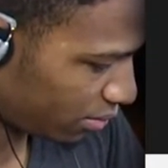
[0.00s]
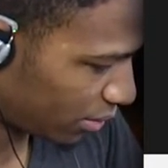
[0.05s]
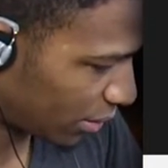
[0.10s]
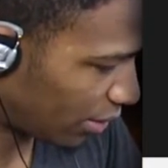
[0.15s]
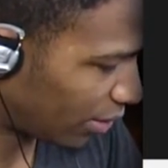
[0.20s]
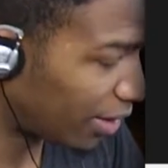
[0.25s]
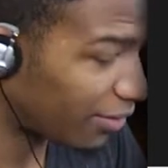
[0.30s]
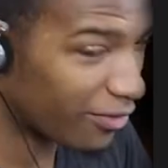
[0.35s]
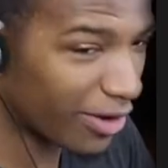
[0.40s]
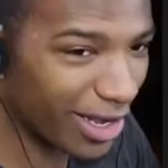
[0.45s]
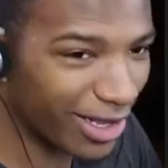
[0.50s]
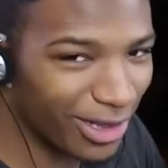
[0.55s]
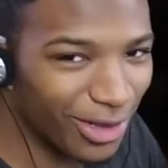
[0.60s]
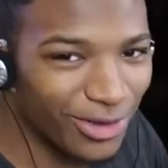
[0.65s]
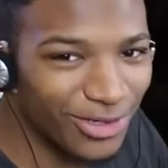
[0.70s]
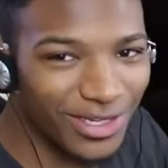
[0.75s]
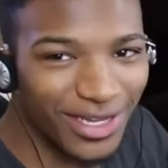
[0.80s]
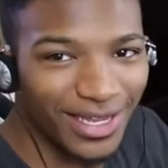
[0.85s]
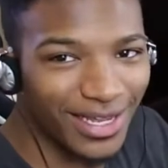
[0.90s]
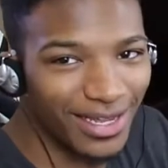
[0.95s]
Whenever I
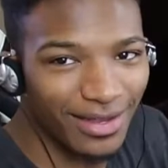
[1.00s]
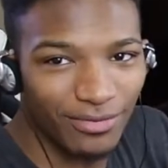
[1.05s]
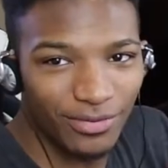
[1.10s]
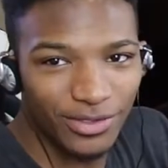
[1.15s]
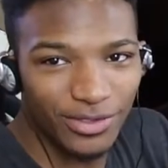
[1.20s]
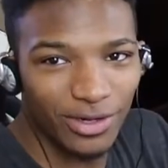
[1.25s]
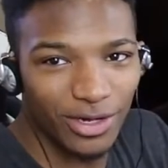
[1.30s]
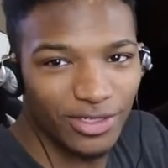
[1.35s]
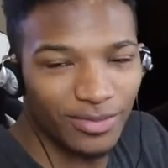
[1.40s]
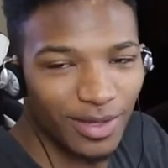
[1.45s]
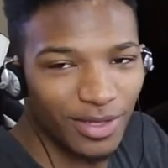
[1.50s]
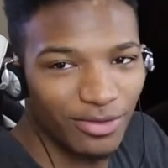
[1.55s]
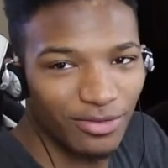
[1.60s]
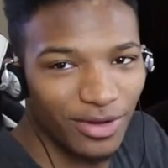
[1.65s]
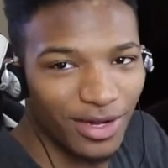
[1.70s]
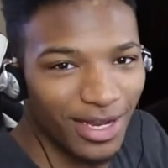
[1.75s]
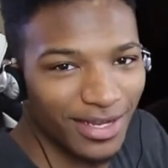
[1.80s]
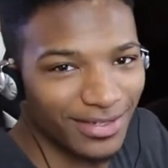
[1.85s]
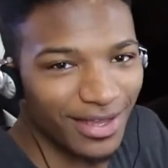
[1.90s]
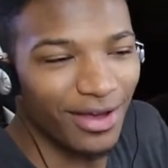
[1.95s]
close it, it restarts my
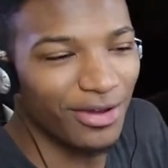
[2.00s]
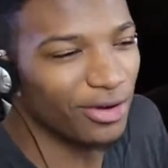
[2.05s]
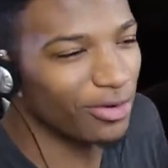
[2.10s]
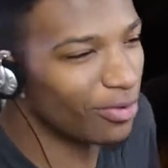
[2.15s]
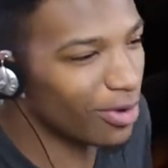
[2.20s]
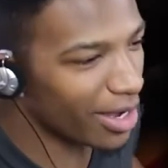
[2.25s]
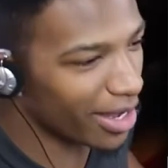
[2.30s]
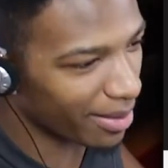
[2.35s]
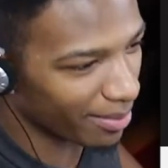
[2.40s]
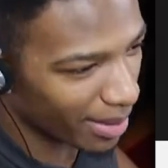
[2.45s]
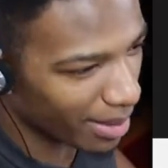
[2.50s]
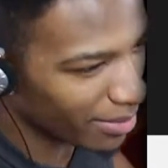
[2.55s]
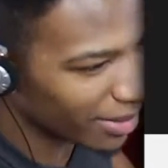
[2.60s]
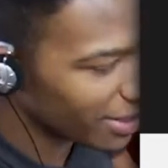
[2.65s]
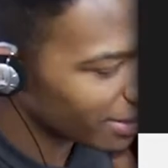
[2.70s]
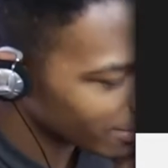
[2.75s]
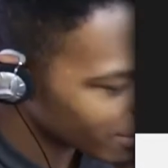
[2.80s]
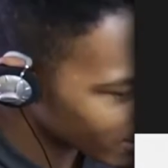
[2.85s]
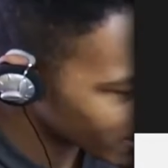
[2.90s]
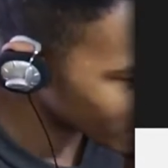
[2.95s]
3DS. I don't know why.
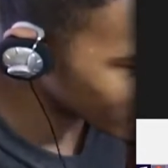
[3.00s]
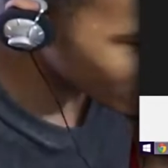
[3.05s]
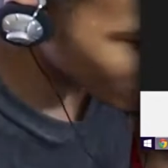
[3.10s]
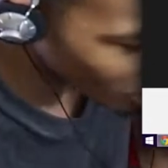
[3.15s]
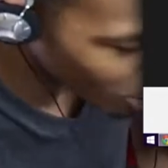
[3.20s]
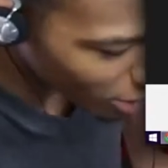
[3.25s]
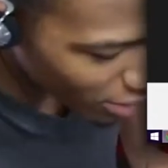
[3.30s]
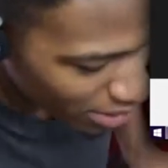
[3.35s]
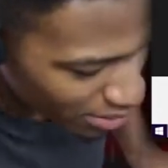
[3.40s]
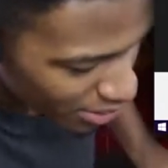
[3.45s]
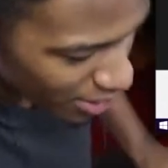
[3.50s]
Maybe all of them